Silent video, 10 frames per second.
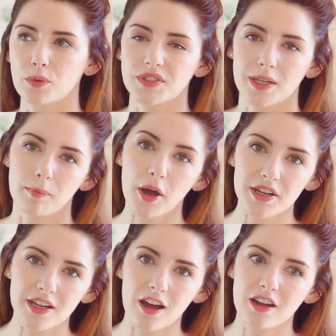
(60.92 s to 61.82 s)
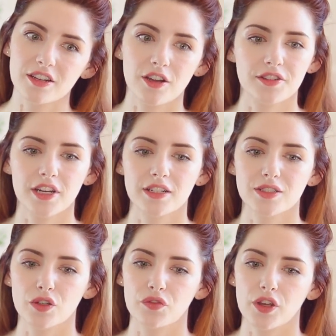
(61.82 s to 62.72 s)
it was like bodycon and not the kind of
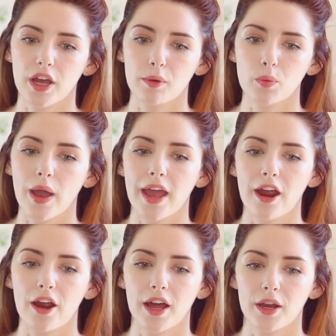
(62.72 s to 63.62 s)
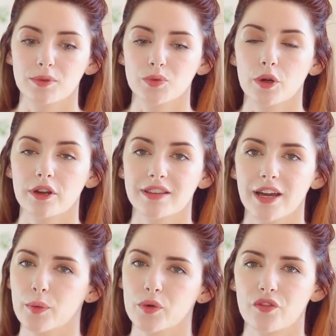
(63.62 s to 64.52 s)
stuff that I would wear, and I was worried
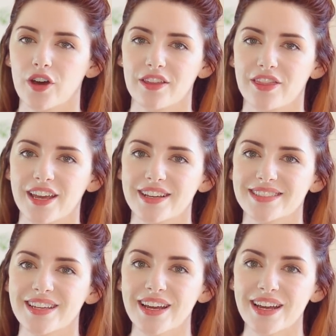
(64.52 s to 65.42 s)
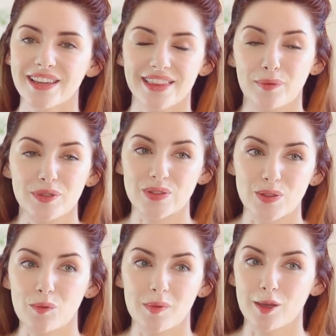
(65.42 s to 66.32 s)
that I wouldn't find things that would
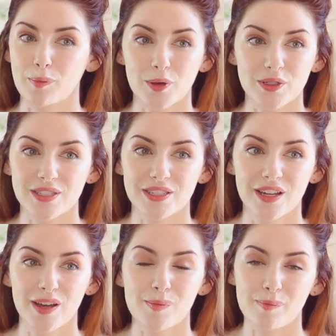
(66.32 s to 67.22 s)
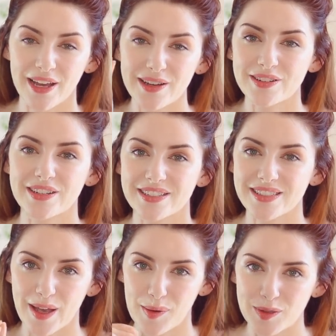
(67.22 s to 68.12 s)
suit me, but my goodness,
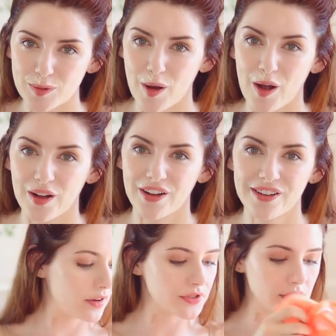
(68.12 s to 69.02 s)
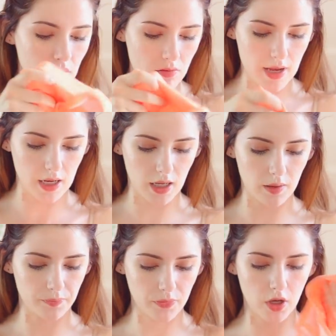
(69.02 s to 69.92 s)
I was wrong. They have so
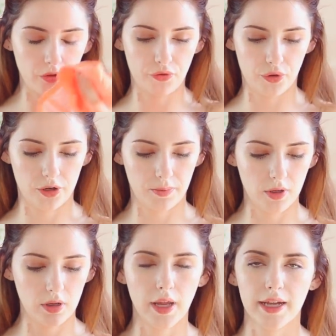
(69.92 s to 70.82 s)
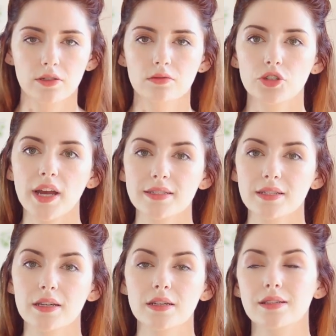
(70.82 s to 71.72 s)
many affordable like
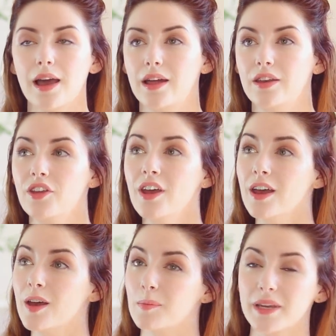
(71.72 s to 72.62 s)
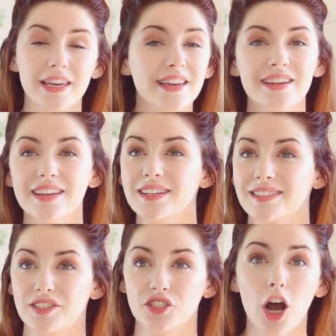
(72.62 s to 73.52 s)
dresses and bikinis
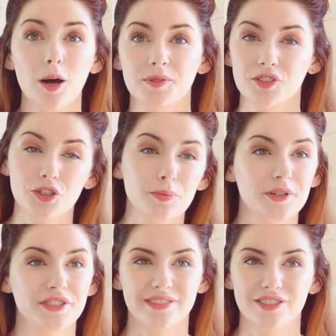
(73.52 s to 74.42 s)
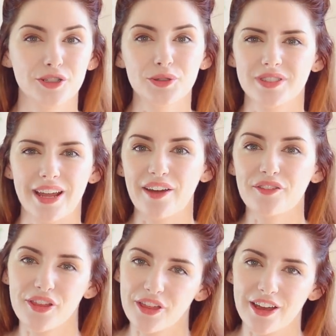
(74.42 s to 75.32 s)
and tops and jumpers and shoes and
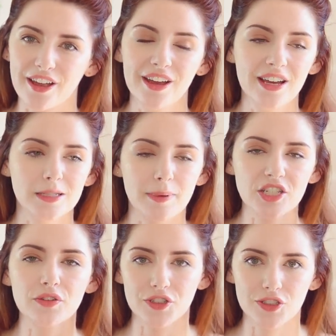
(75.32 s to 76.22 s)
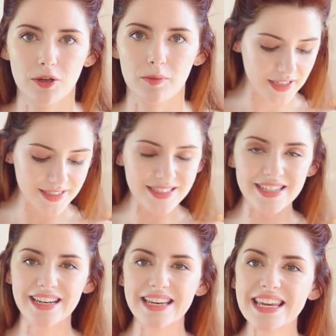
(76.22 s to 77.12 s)
everything, especially for summer. This is
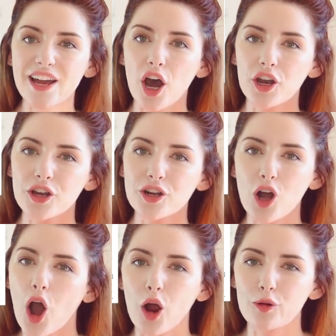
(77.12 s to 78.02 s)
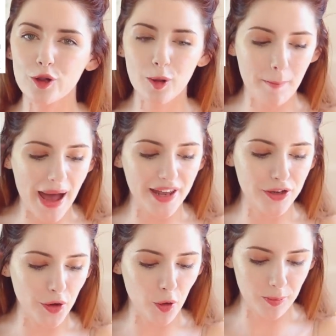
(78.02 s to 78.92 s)
a neon coral
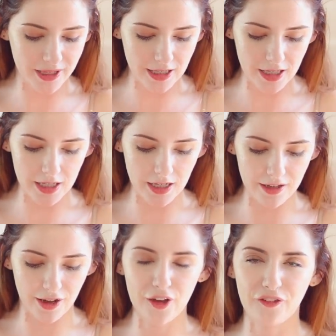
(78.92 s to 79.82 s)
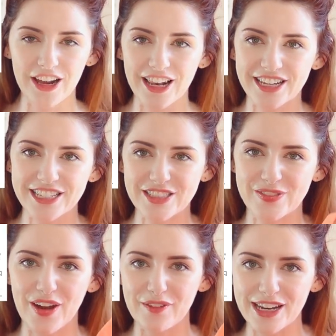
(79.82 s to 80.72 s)
bandeau bikini. I feel like it's
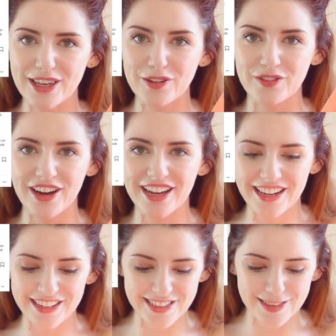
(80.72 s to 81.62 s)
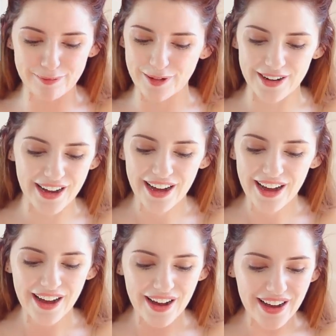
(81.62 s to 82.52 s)
very Love Island, but
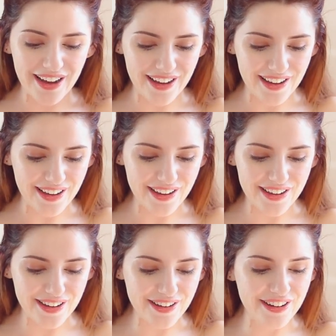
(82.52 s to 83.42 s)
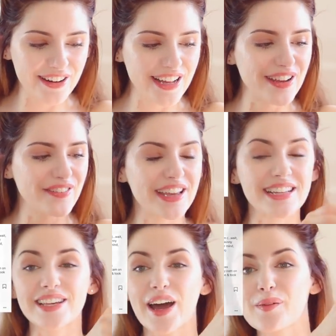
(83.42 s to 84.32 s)
oh, I love it.
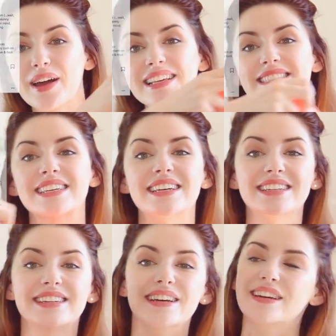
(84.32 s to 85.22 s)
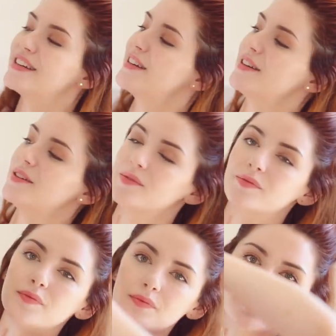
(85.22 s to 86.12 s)
It's high-waisted, which is what
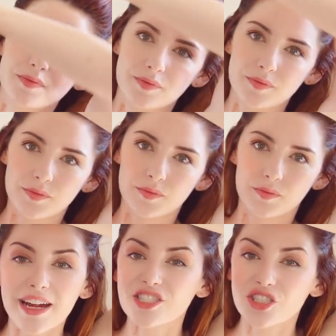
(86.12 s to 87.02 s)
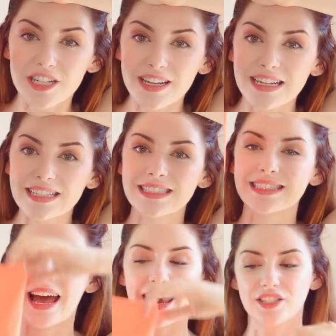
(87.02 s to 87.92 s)
I always look for in
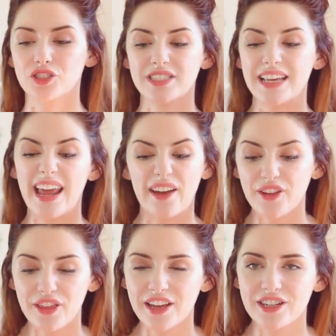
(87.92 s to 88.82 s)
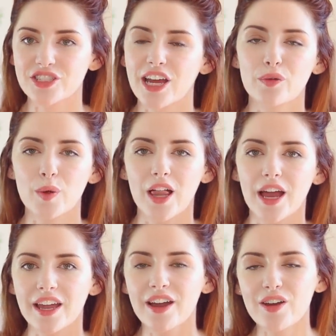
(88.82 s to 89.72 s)
jeans and just in everything in general.
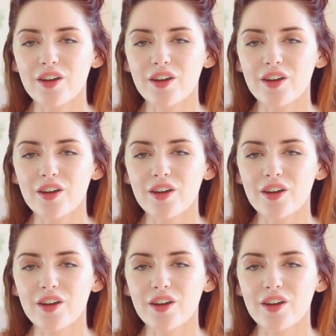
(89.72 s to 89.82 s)
I